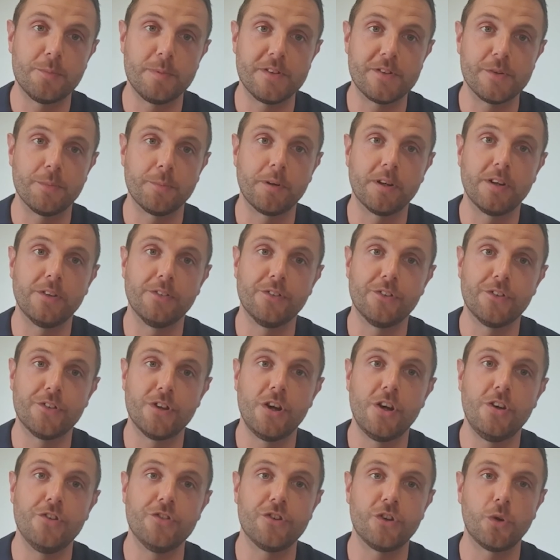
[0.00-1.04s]
some
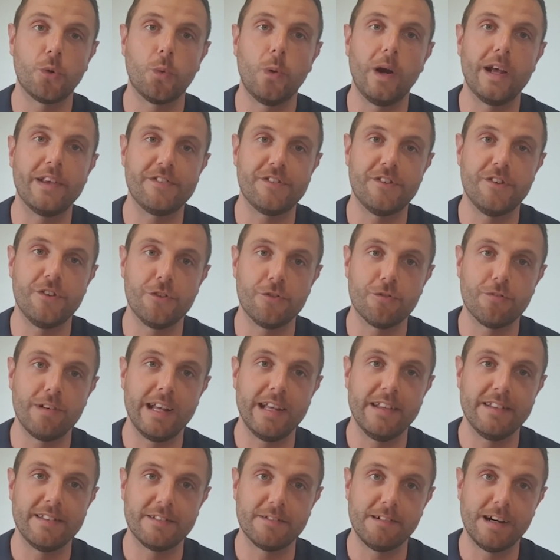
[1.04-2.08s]
concerns and questions
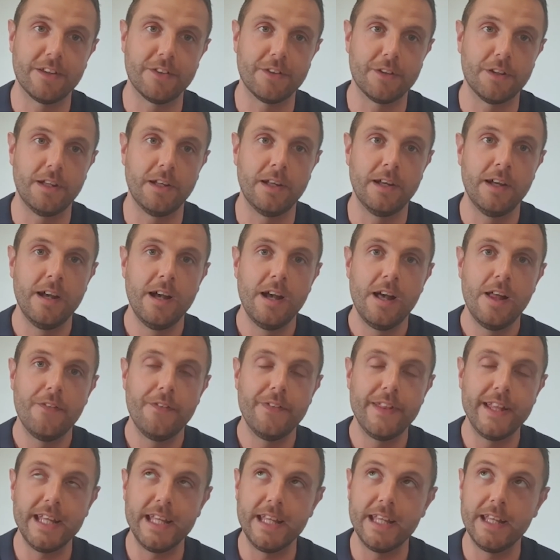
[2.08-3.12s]
raised around
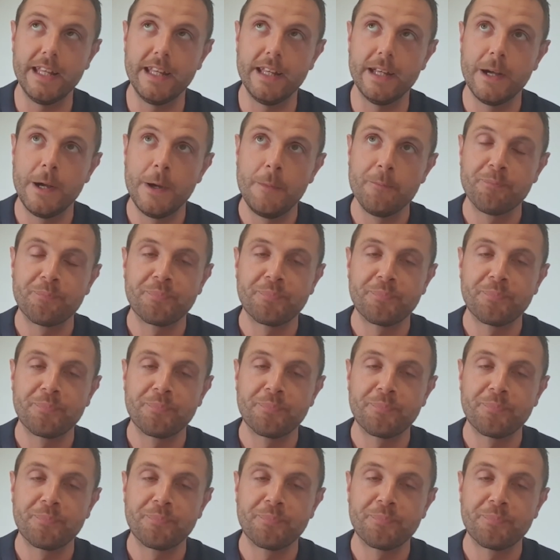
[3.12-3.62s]
the